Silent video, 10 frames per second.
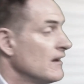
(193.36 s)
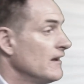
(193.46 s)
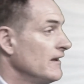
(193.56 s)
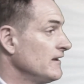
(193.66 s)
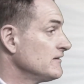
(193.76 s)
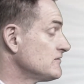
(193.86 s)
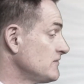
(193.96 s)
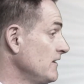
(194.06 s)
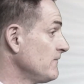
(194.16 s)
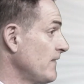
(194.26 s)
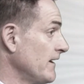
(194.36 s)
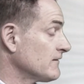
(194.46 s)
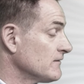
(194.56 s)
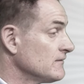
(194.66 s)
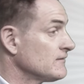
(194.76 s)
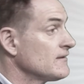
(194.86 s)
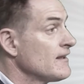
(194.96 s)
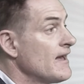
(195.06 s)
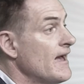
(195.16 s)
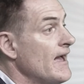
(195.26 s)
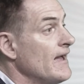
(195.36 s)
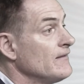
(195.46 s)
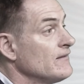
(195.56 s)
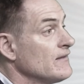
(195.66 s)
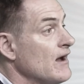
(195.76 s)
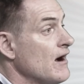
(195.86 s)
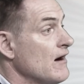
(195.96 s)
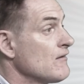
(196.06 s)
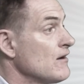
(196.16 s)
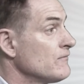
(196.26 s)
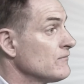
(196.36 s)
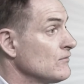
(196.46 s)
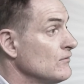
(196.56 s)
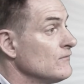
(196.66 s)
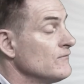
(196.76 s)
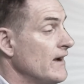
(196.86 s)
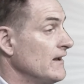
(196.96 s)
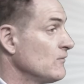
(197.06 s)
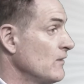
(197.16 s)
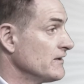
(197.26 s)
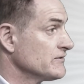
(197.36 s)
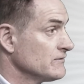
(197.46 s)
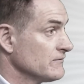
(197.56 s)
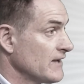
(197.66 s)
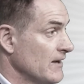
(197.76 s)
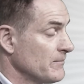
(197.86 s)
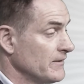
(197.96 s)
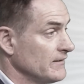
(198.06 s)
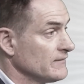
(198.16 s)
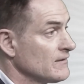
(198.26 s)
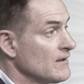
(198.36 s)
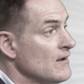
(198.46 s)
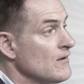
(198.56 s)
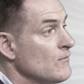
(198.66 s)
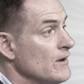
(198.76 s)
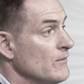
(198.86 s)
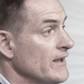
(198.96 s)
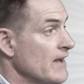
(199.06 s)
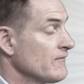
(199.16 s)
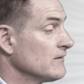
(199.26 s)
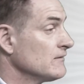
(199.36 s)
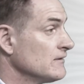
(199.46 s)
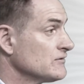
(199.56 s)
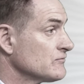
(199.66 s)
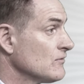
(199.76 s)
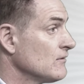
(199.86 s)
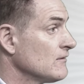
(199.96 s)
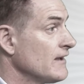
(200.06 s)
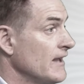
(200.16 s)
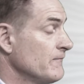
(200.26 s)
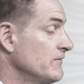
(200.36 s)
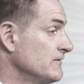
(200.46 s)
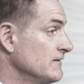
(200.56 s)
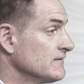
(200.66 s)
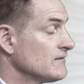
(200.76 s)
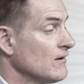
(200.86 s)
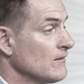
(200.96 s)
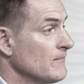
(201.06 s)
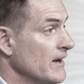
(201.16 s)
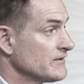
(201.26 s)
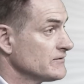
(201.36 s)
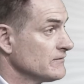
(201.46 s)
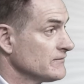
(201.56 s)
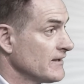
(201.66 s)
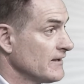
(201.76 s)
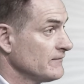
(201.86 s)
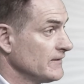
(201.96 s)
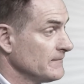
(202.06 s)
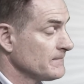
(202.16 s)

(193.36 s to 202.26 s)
ESG factors, and our overall valuation of companies, where we have a strong emphasis on margin of safety.